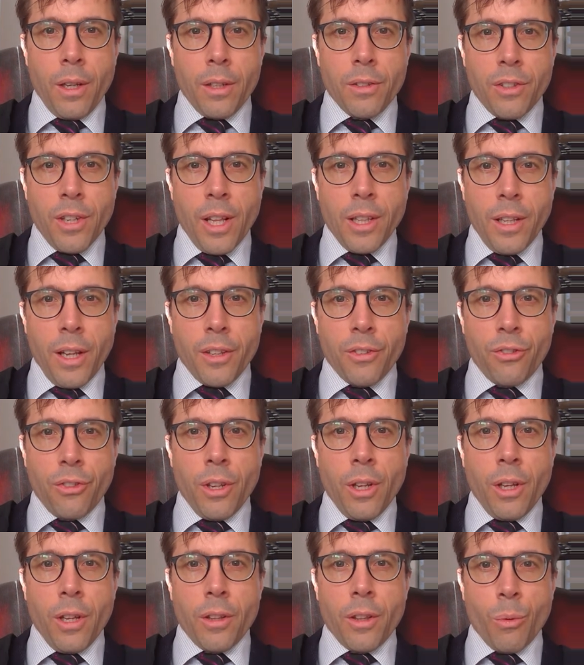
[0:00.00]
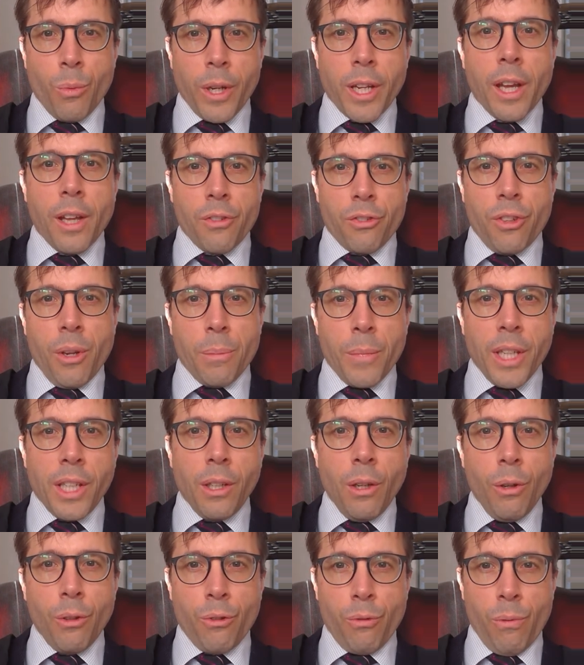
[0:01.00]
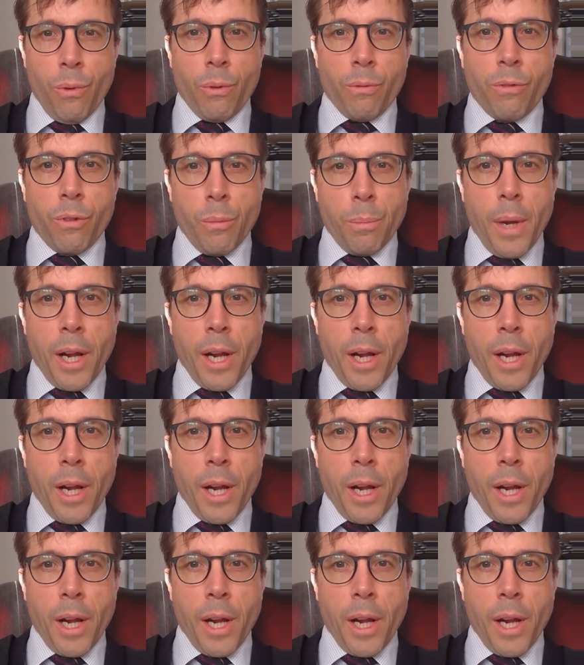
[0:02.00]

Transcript: tell us that we get something useful from